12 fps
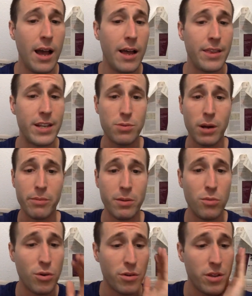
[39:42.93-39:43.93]
that's probably
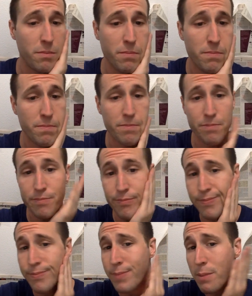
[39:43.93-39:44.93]
more than
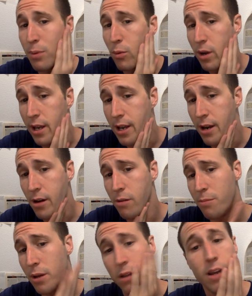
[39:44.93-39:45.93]
people want to hear,
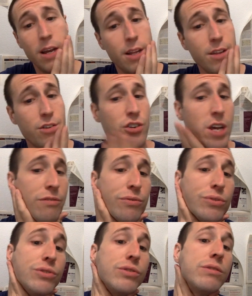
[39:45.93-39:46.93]
but the shave
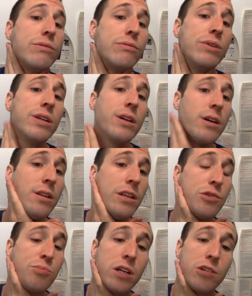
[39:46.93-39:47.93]
was really good.
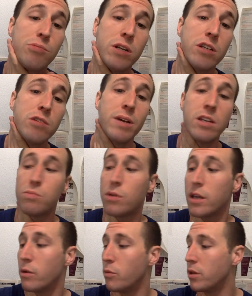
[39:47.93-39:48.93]
This plus base
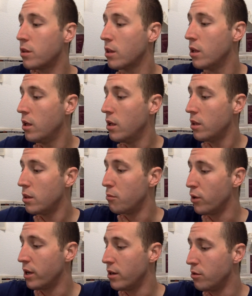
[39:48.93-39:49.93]
plate with the
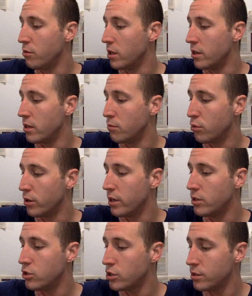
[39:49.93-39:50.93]
brand new London
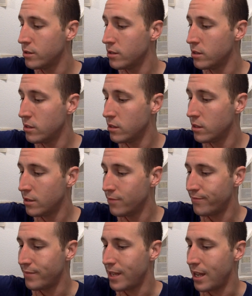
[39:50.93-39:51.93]
bridge.
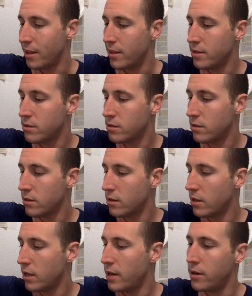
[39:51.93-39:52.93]
Yeah, this,
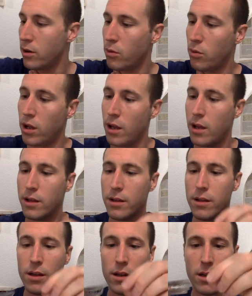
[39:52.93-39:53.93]
I don't
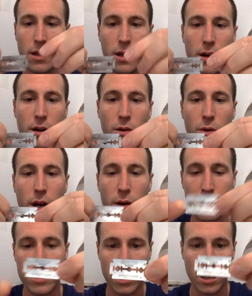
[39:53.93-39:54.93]
know what I
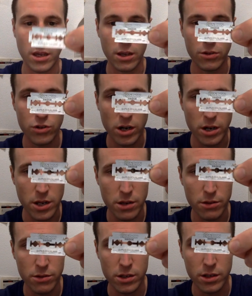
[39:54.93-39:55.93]
was thinking trying to
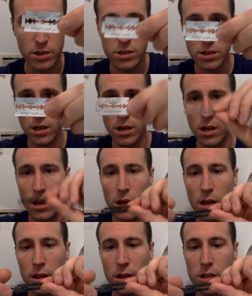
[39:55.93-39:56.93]
use
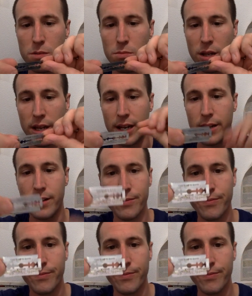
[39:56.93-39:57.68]
this blade.